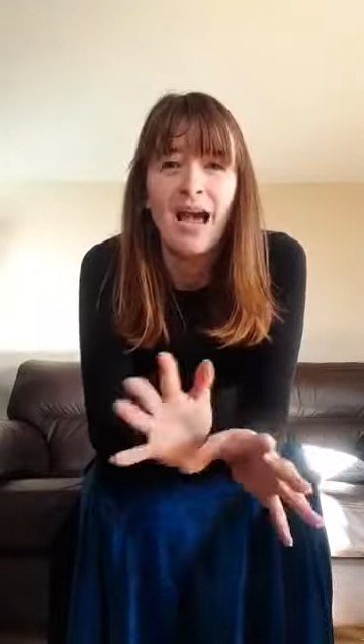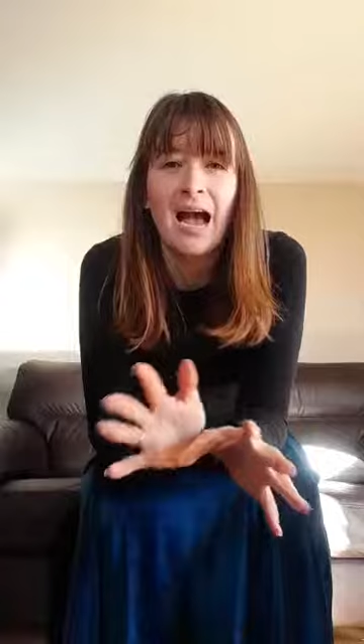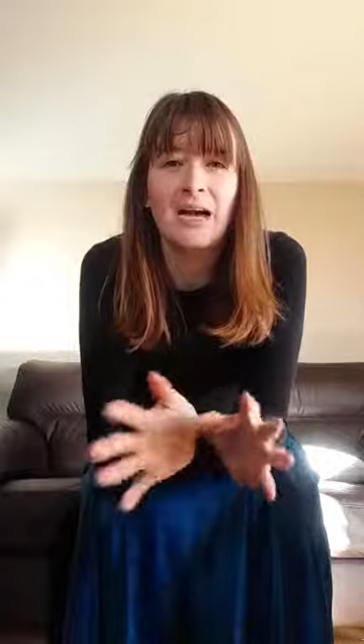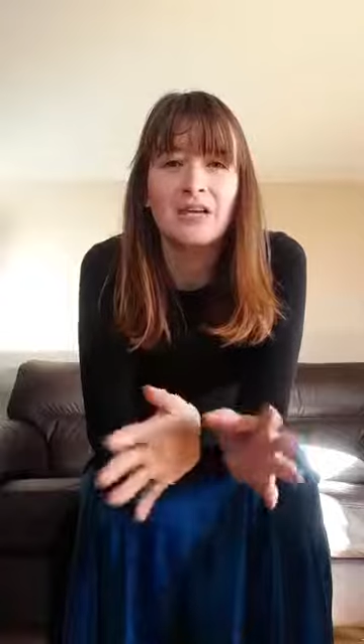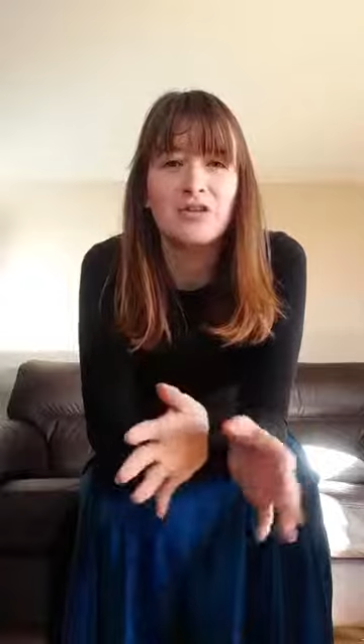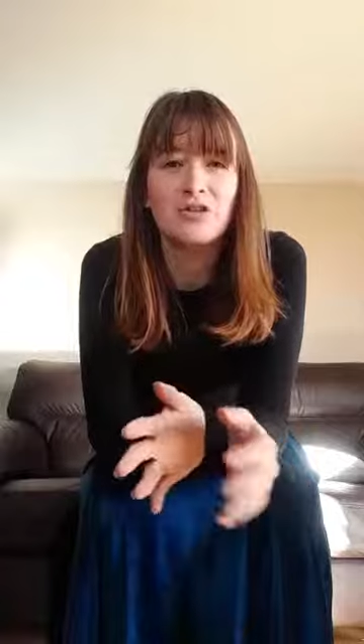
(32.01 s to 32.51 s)

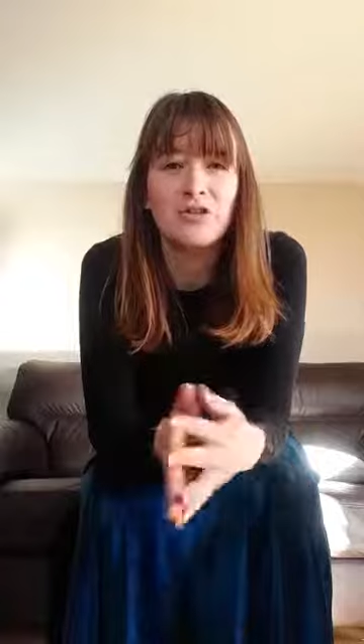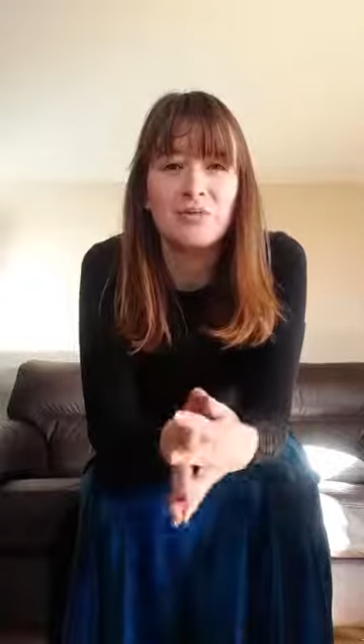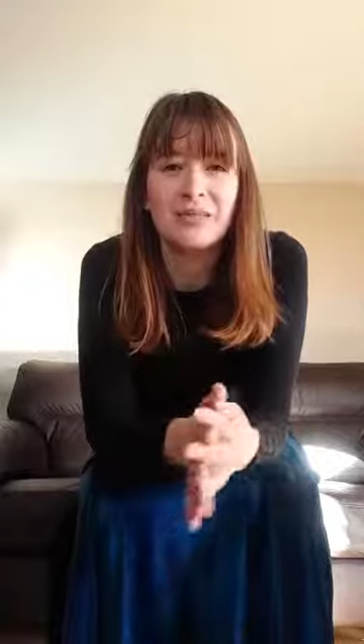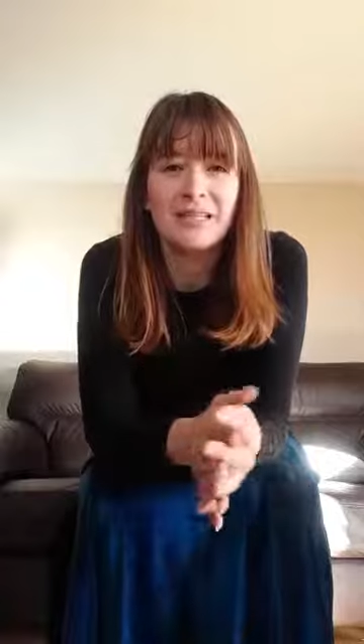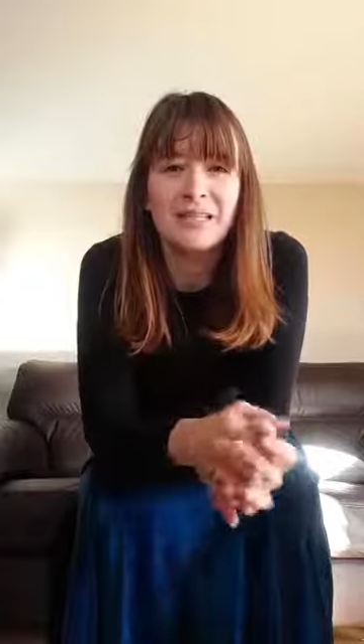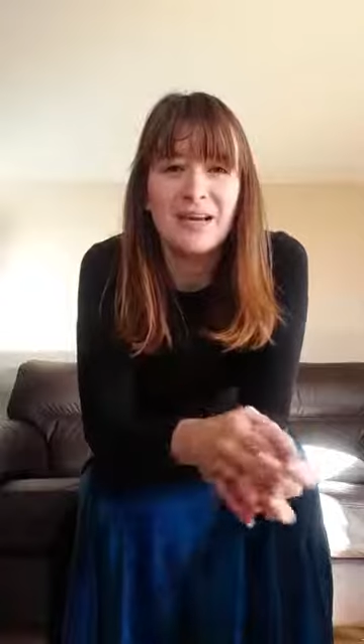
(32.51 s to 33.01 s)
And you do
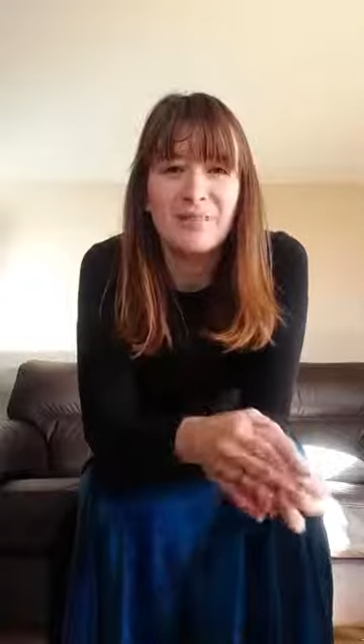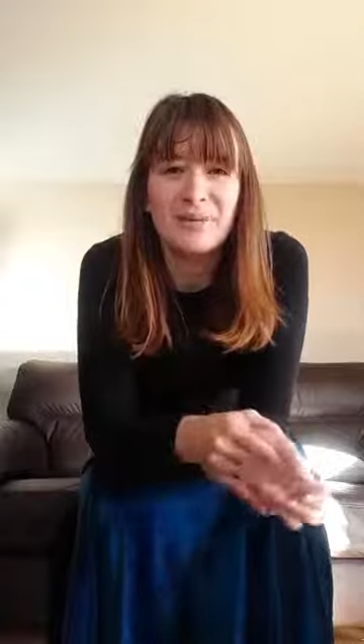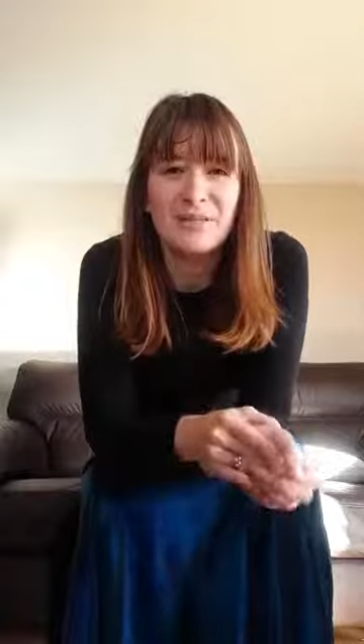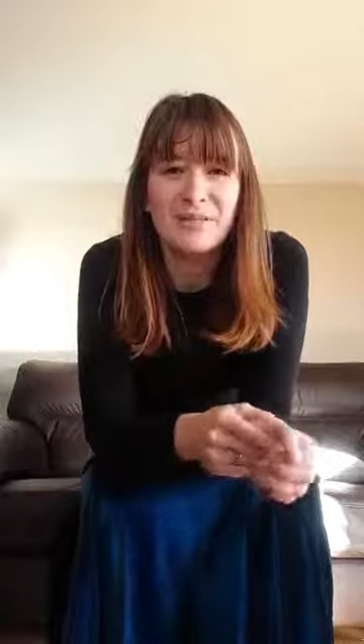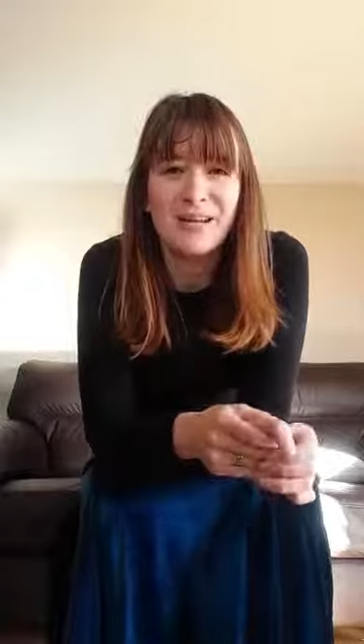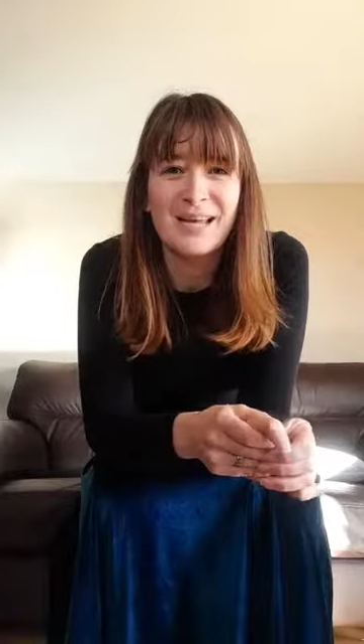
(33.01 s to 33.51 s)
need to have a
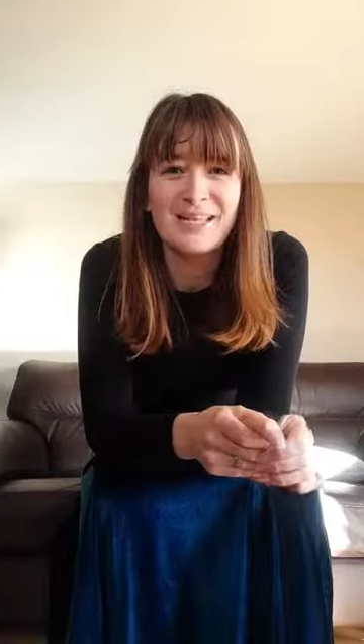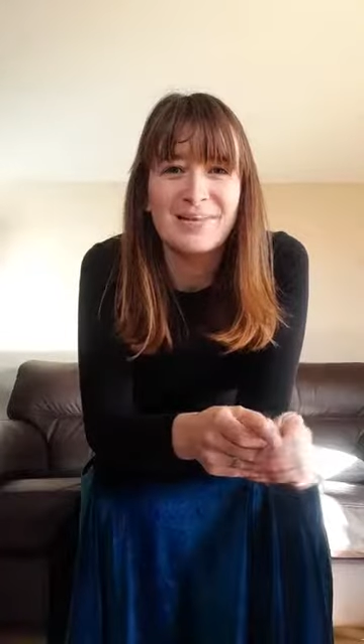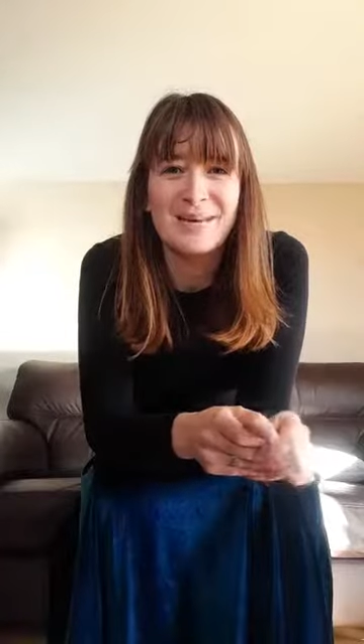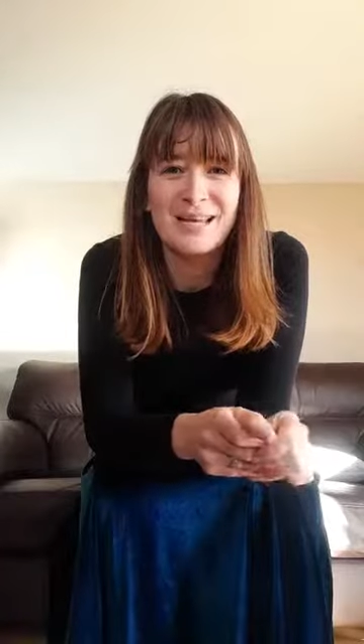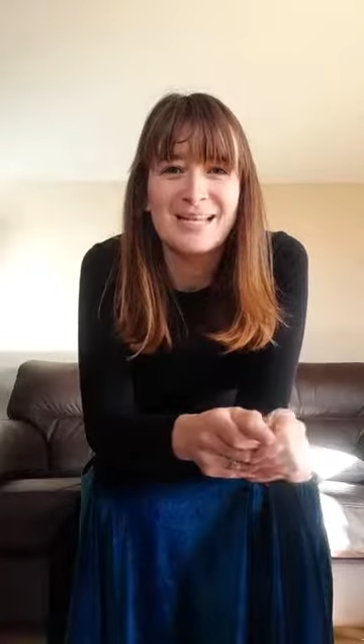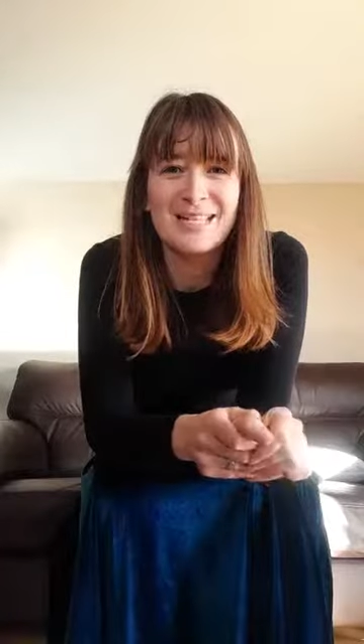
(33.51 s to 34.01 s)
bit of
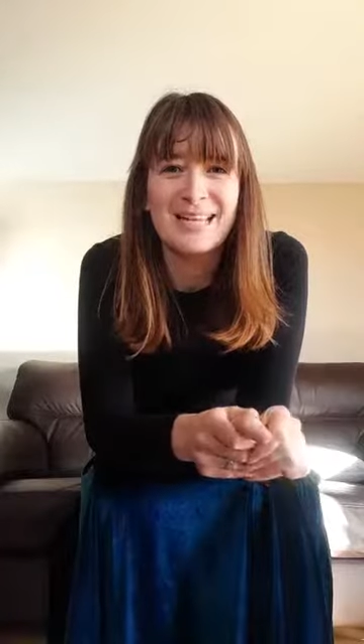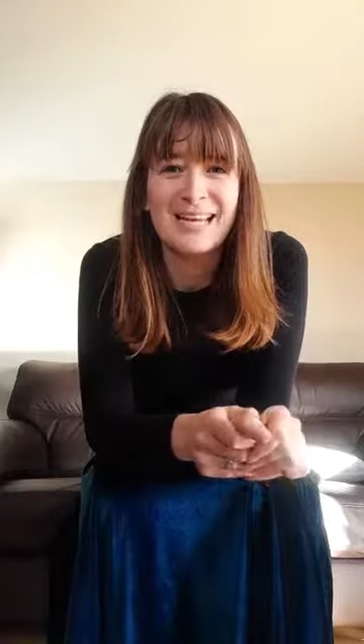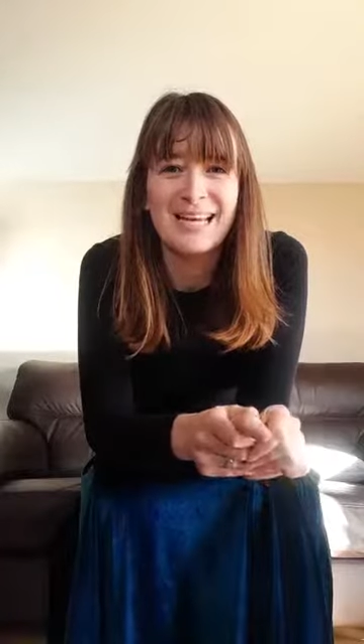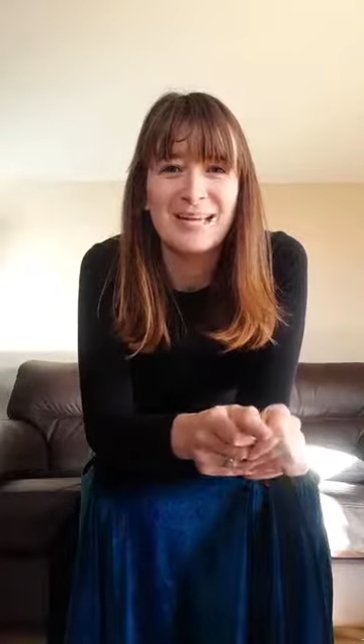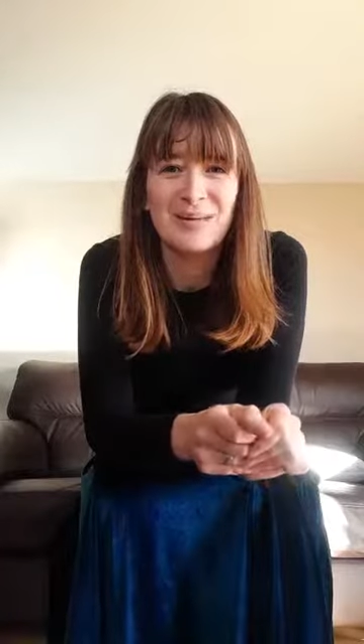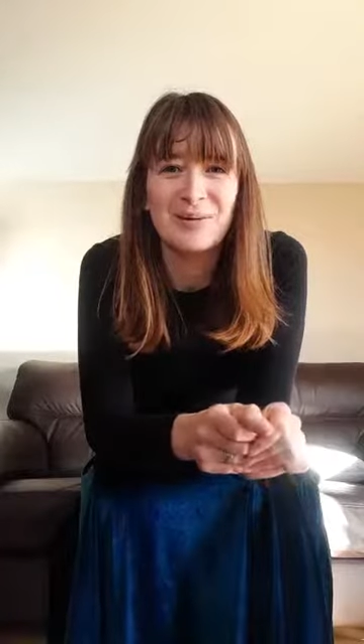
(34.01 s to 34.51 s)
flexibility
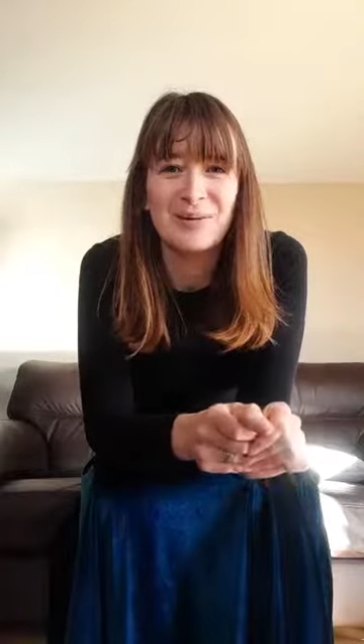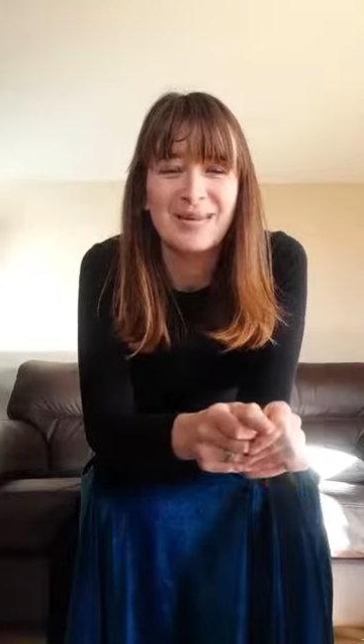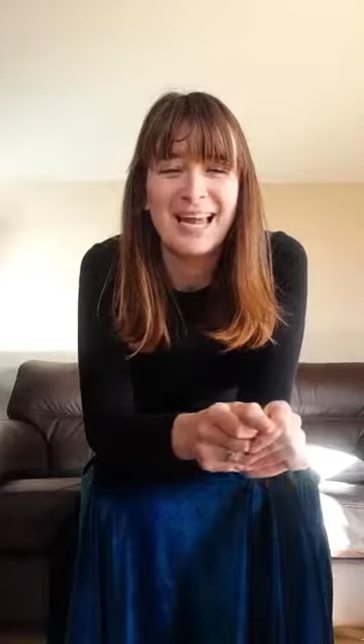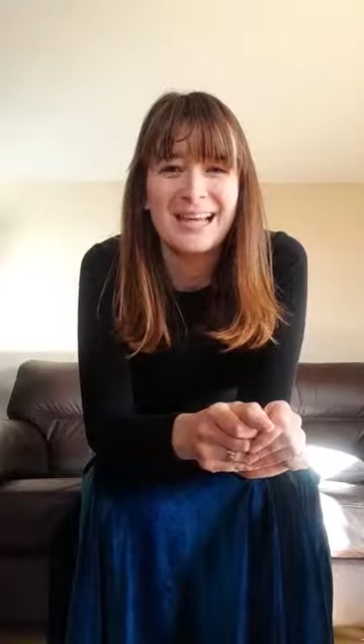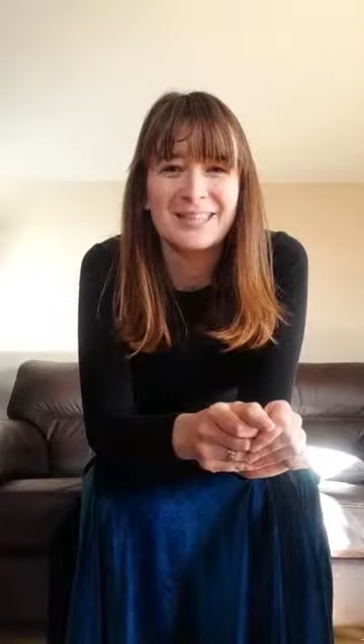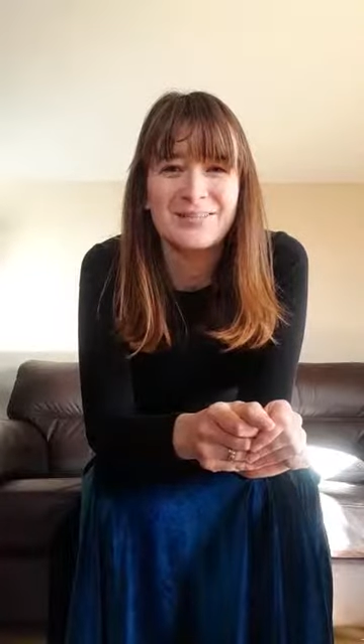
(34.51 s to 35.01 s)
in your
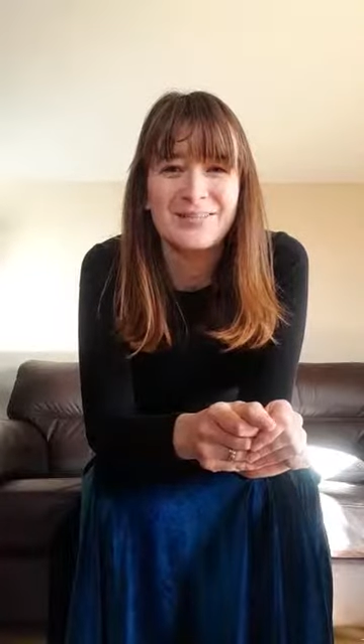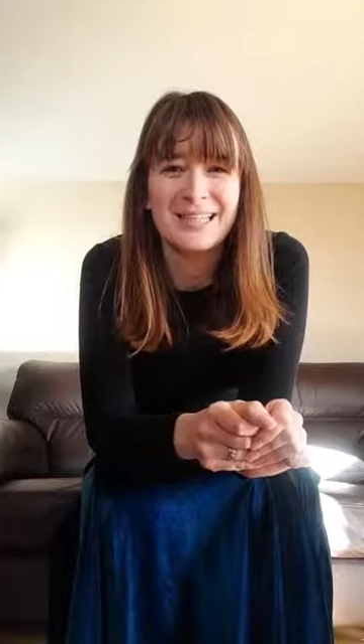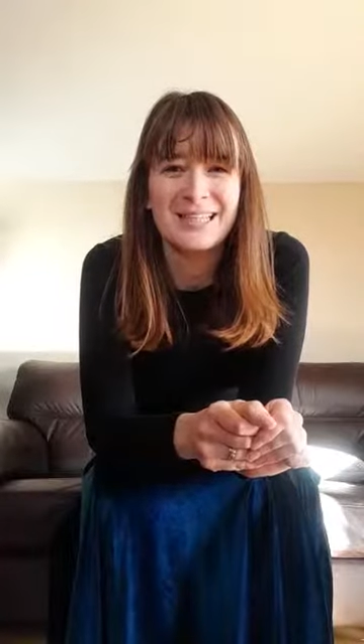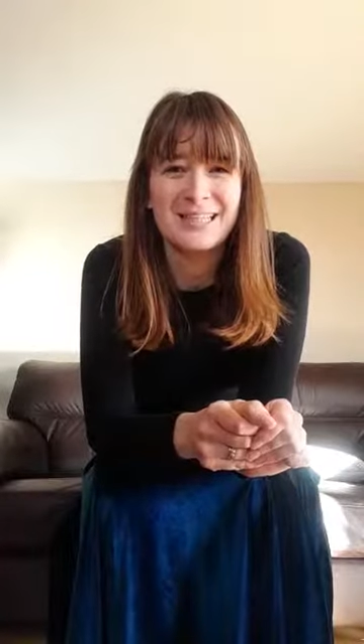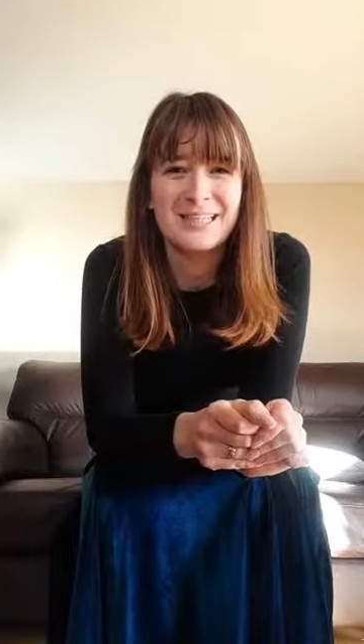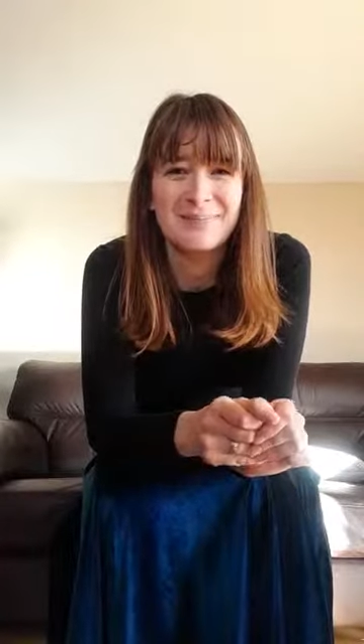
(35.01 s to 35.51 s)
legs for
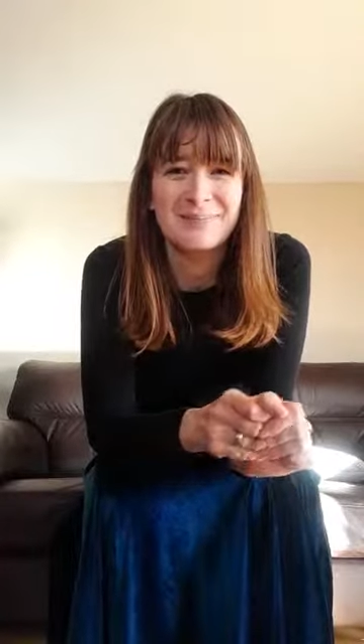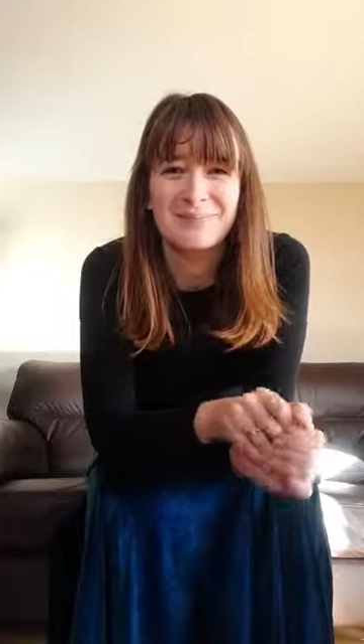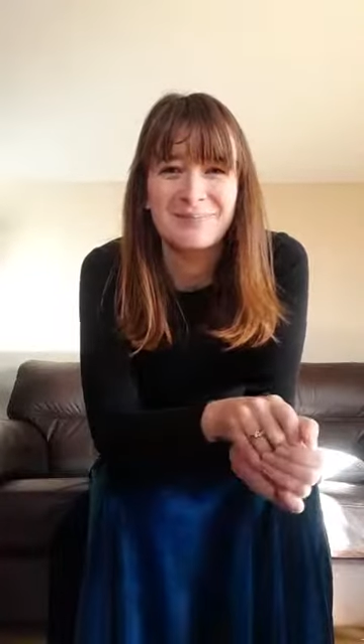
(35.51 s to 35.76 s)
this.